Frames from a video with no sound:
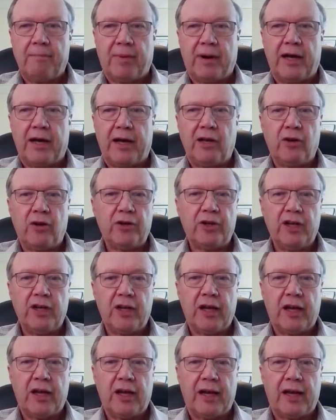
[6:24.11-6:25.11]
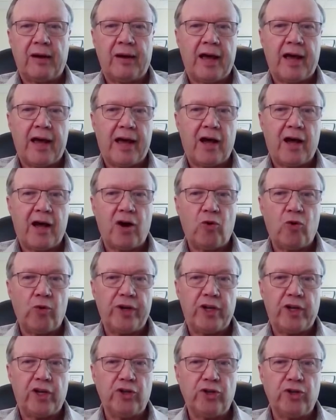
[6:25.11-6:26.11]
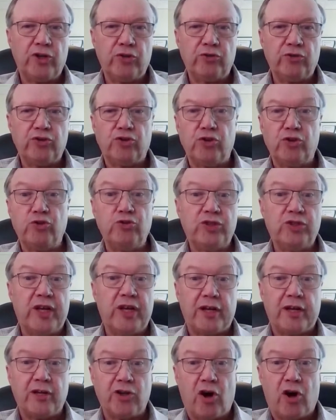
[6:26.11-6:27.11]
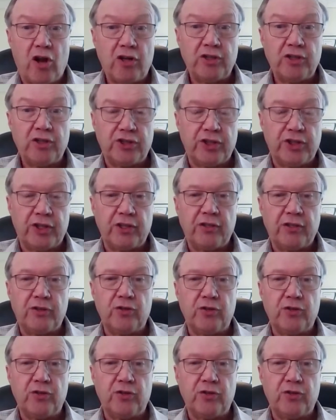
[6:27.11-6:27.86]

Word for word: by looking at how we can use new technology